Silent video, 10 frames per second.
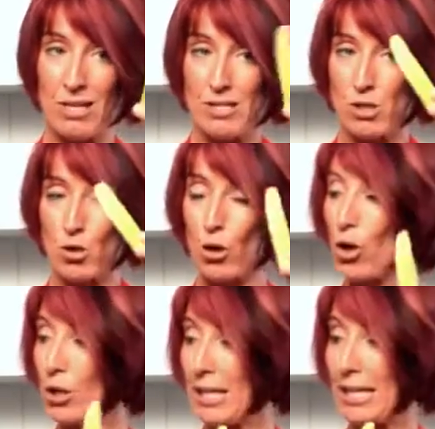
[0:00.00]
So not
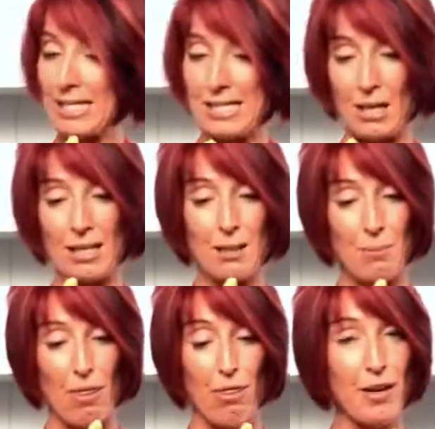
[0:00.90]
only is it a little
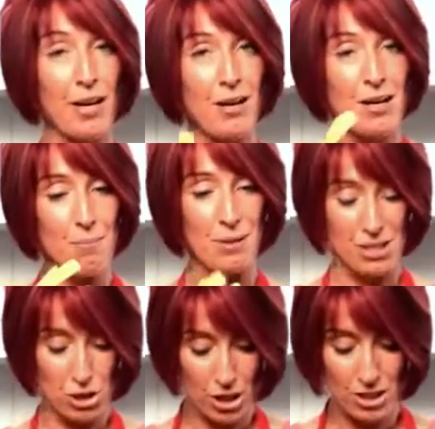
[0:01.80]
bit thinner, but it's
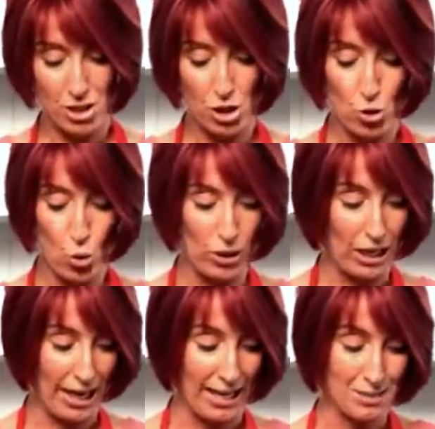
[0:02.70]
just short
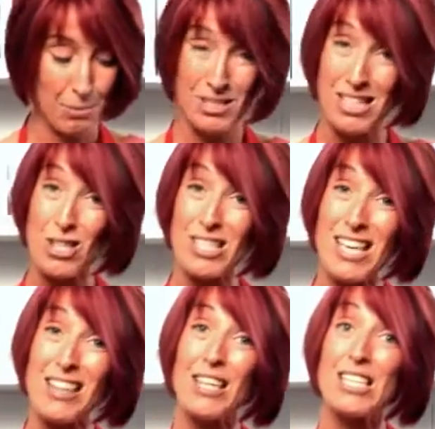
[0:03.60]
lengths because, as I
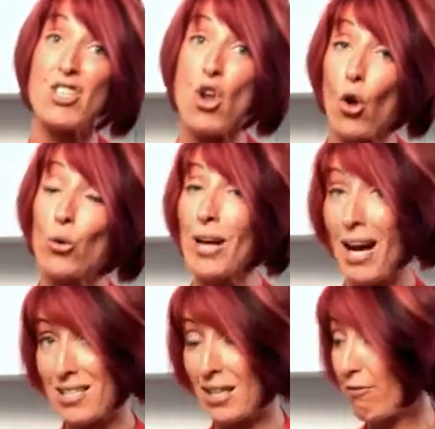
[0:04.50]
said, there's no
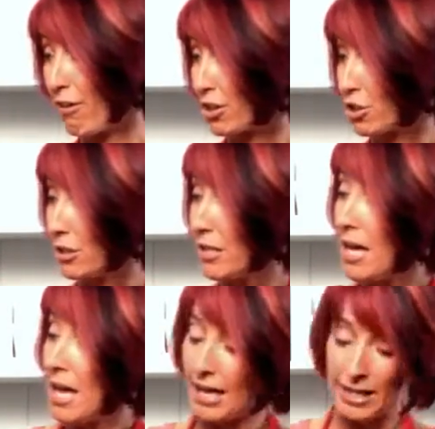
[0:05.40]
cutting function
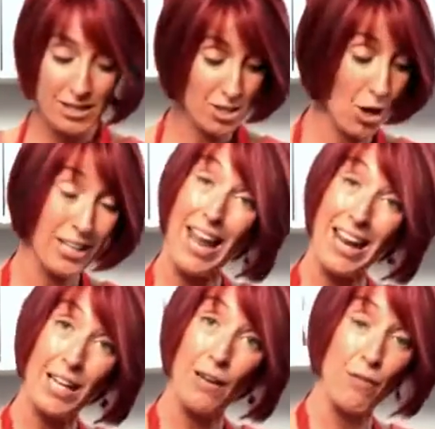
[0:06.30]
inside any of